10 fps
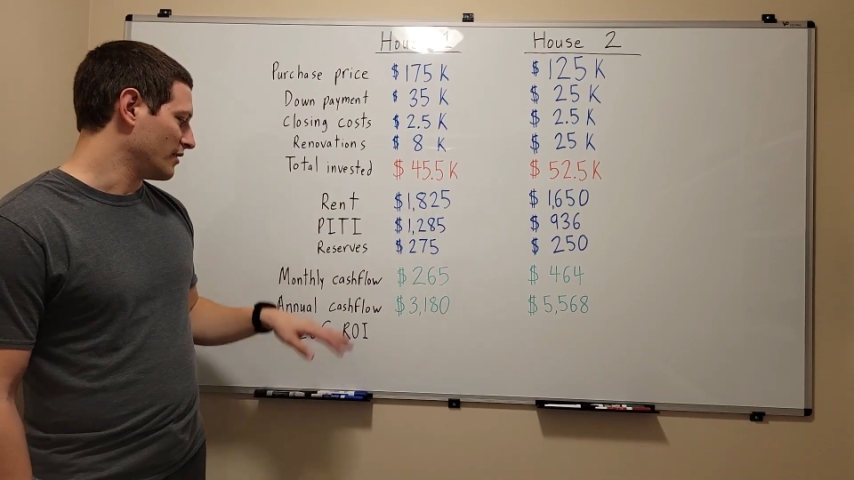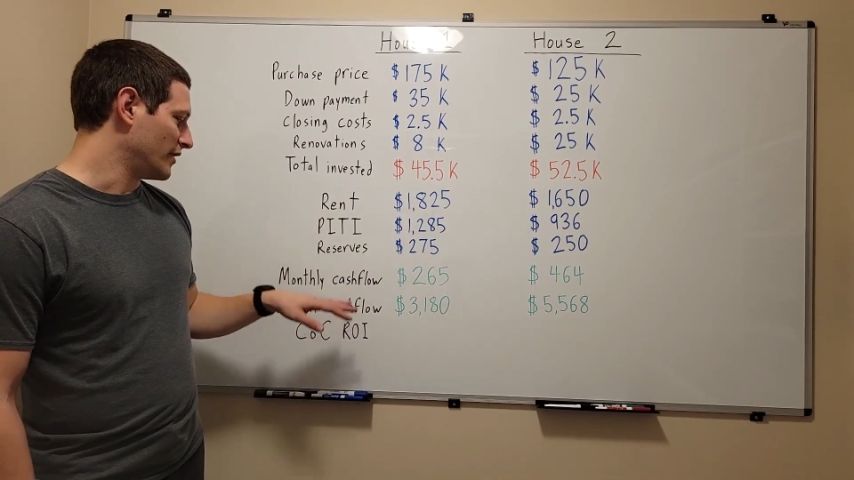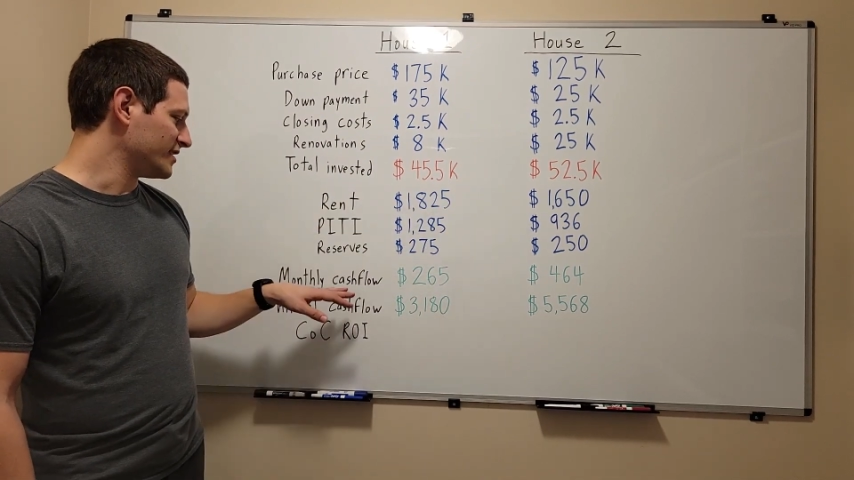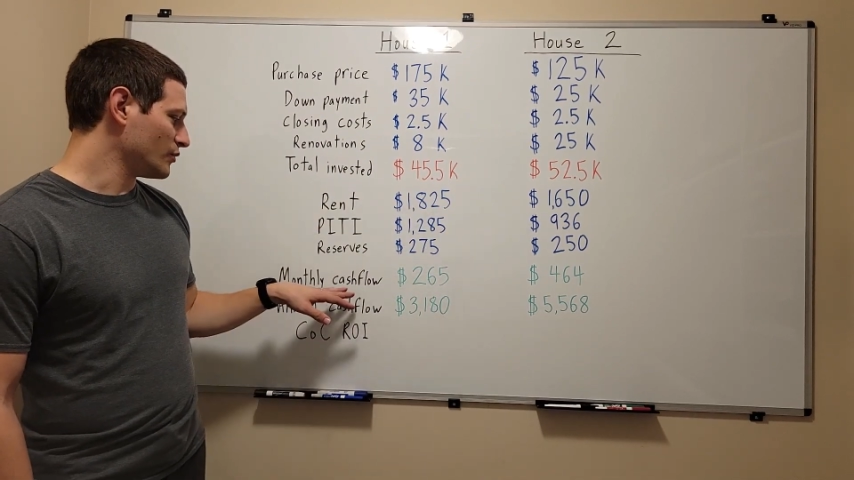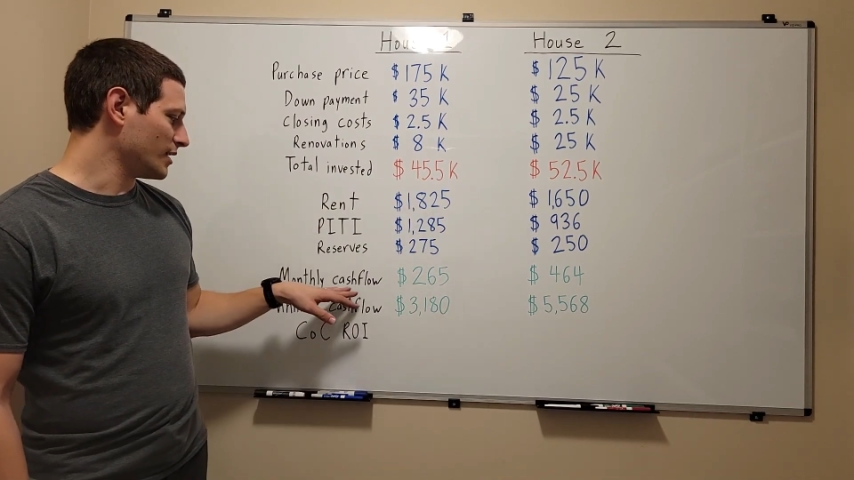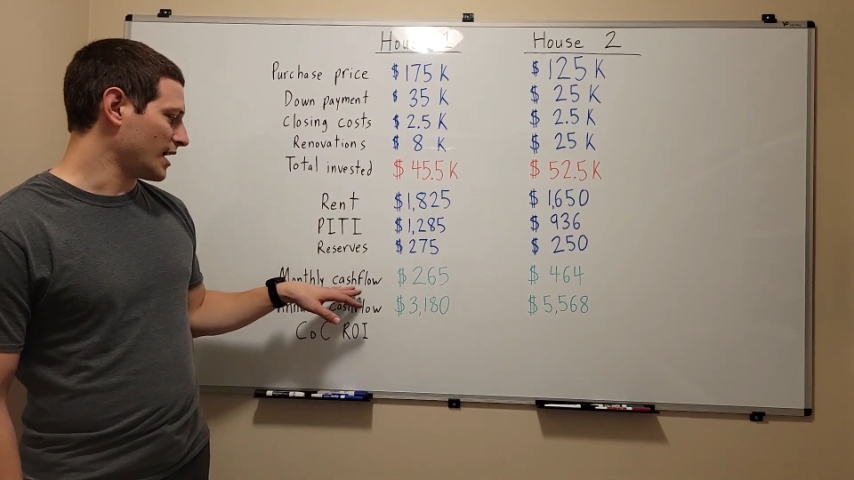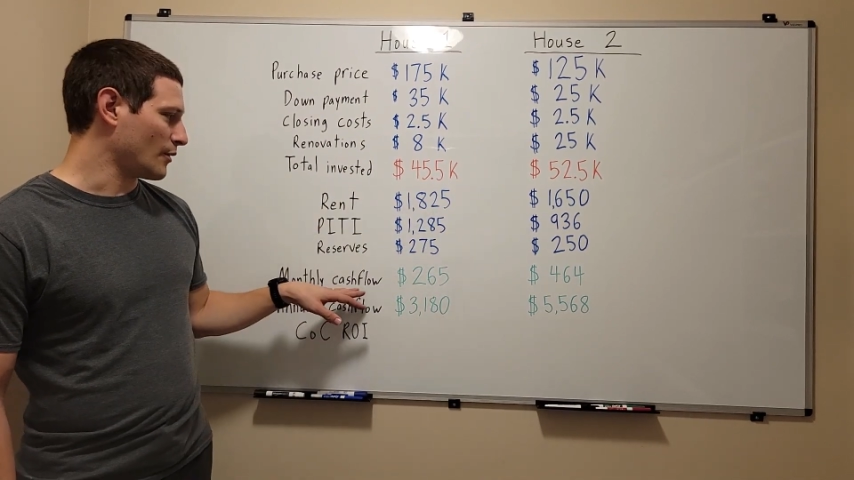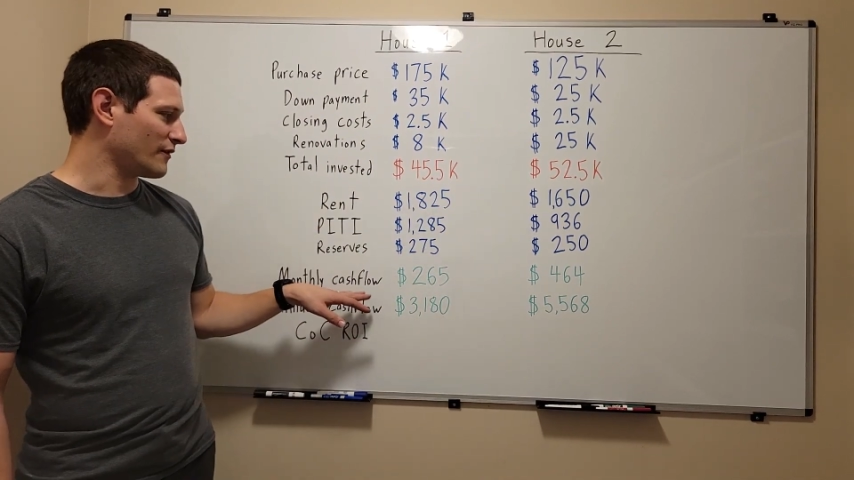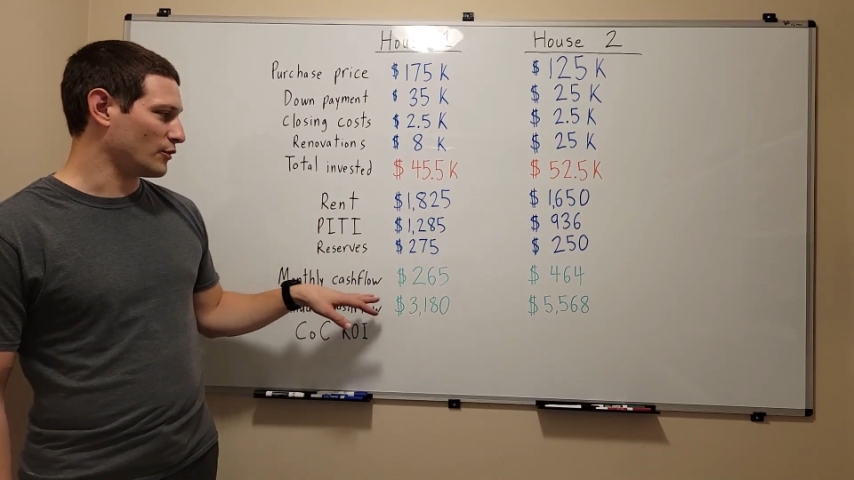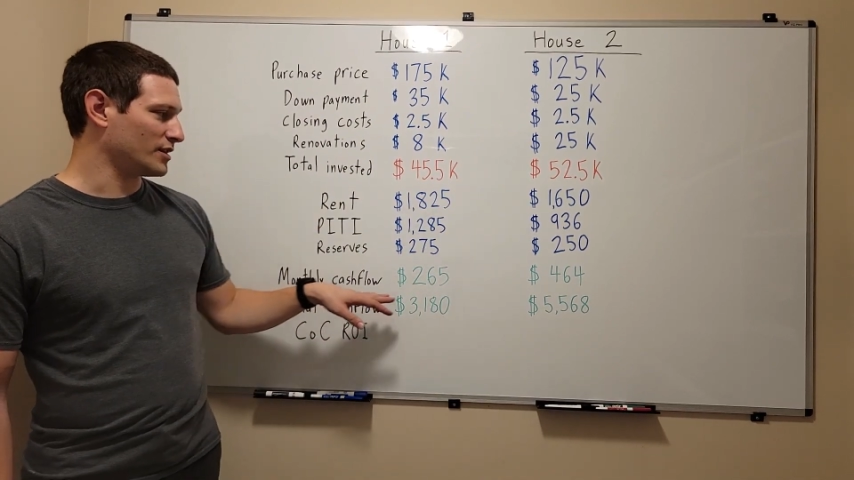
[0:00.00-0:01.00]
This one,
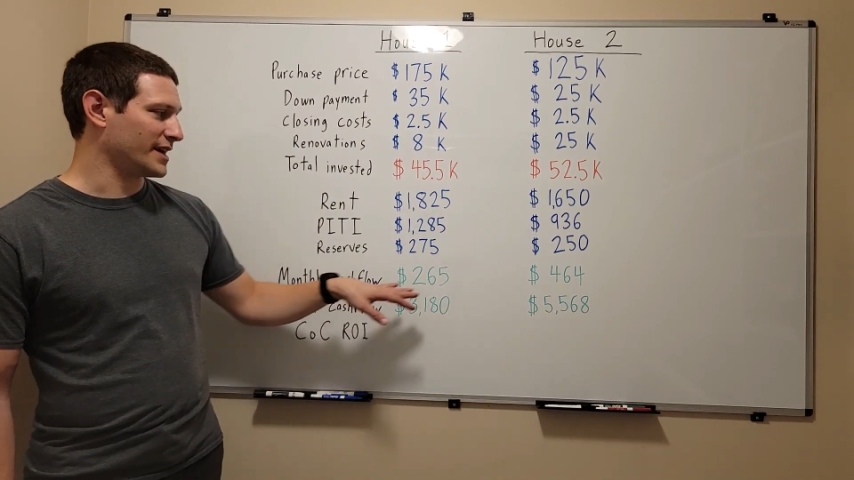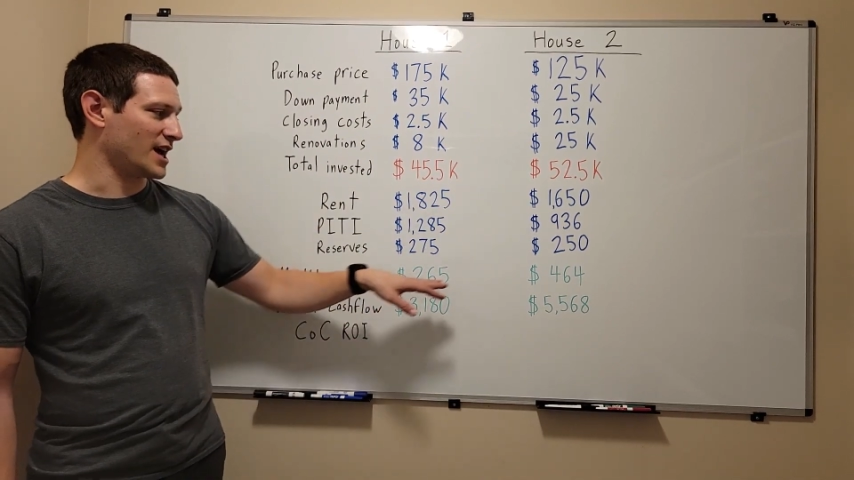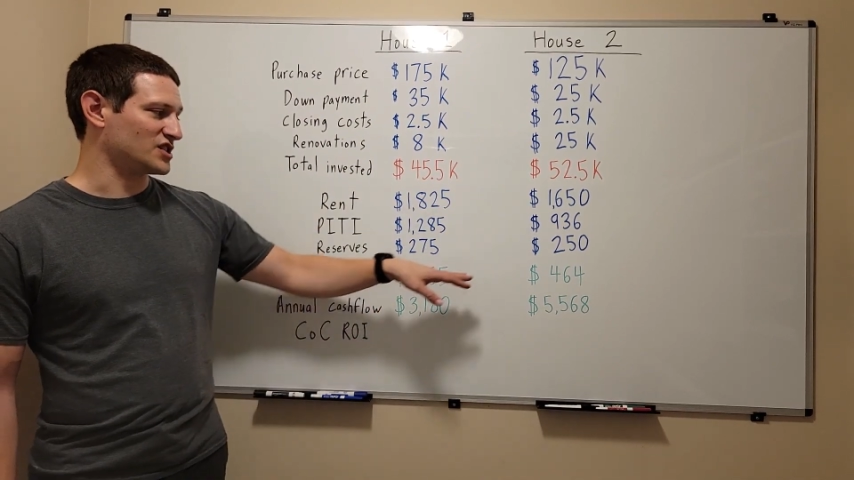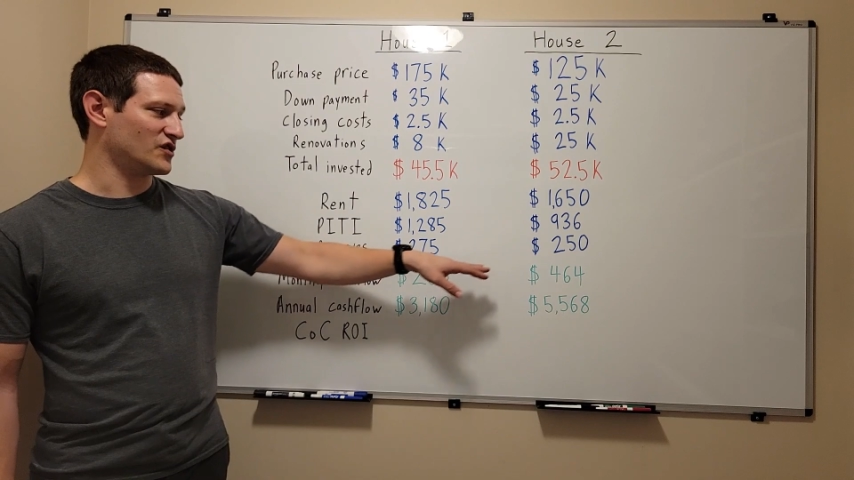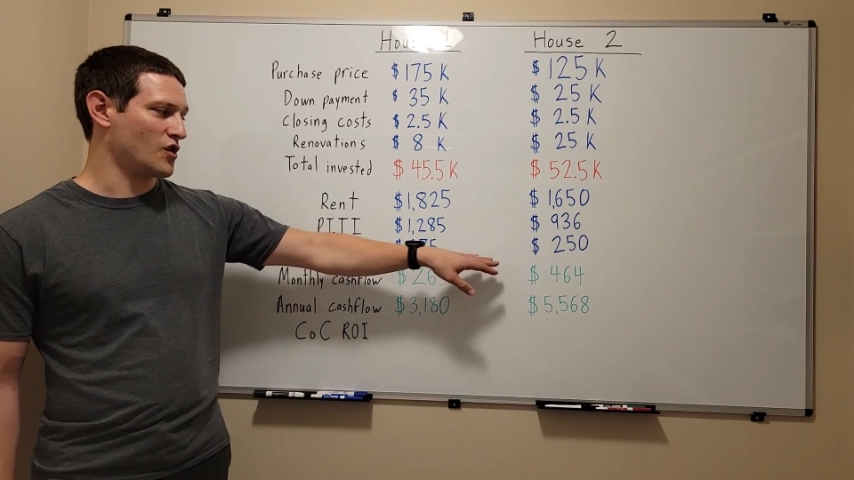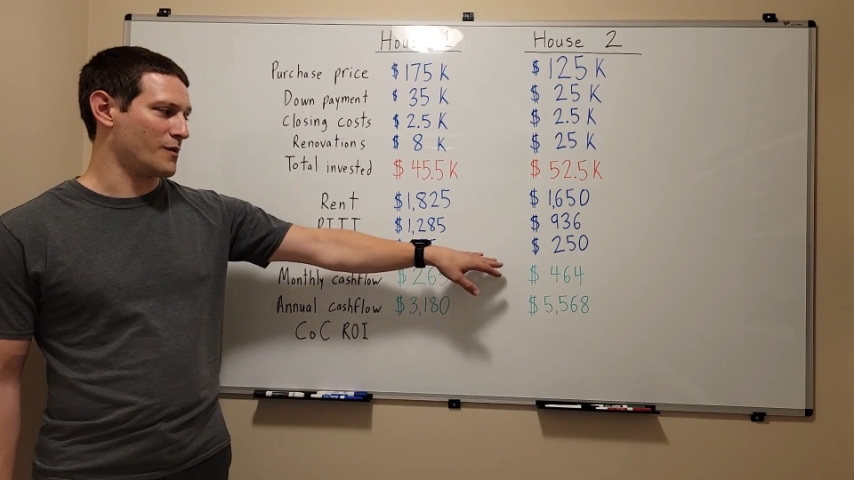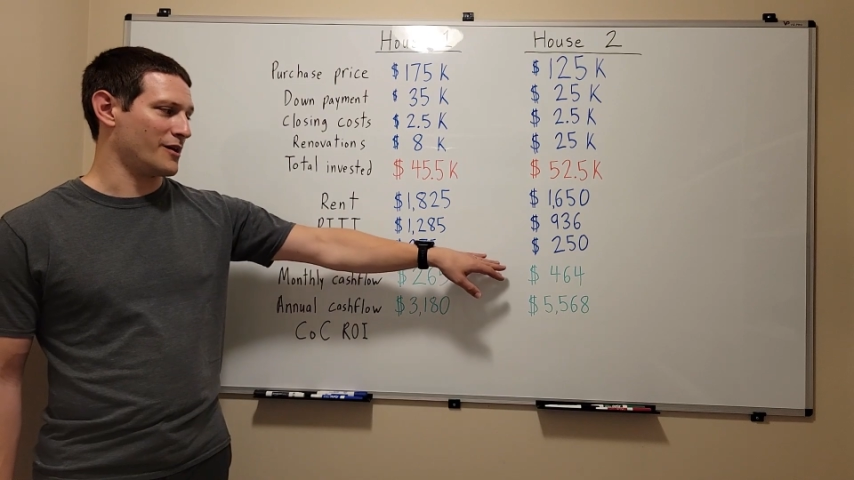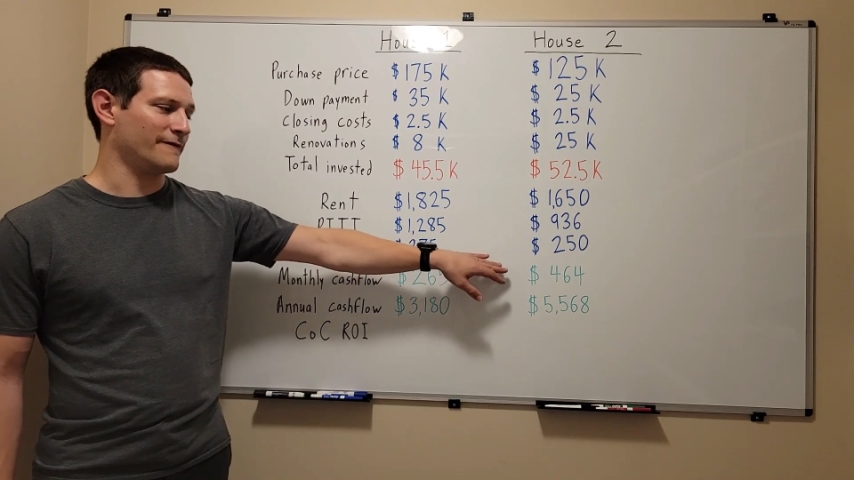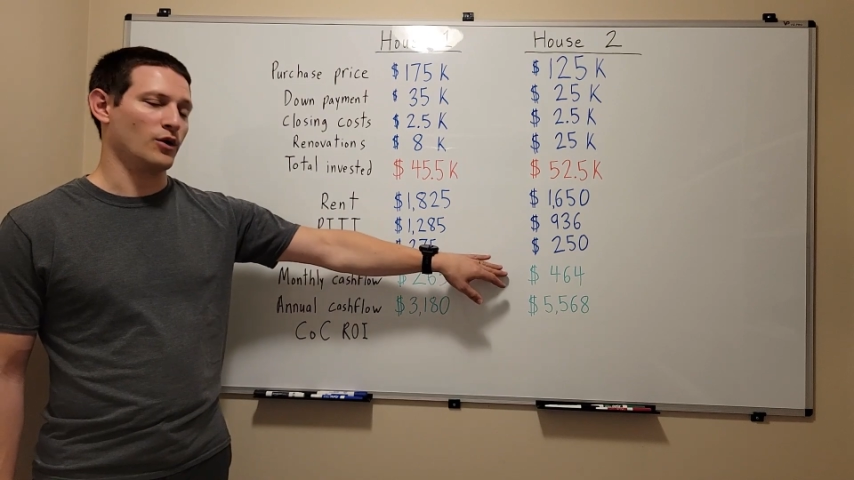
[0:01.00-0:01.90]
however, would cash flow about